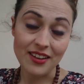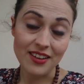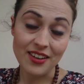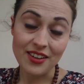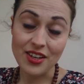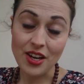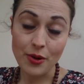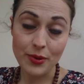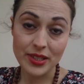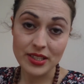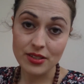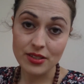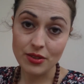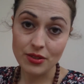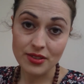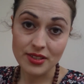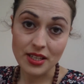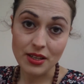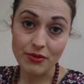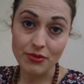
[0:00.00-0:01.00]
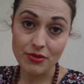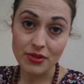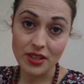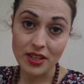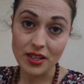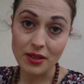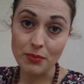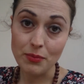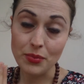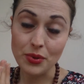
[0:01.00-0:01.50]
I know it's not
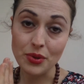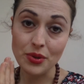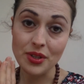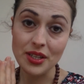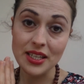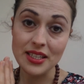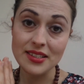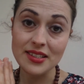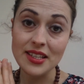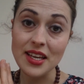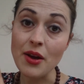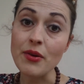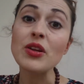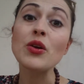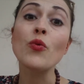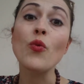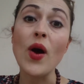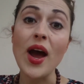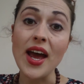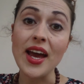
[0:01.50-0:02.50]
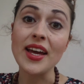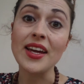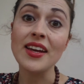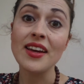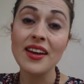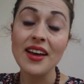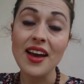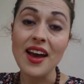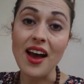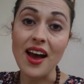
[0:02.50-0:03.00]
sin-free, but it's the only way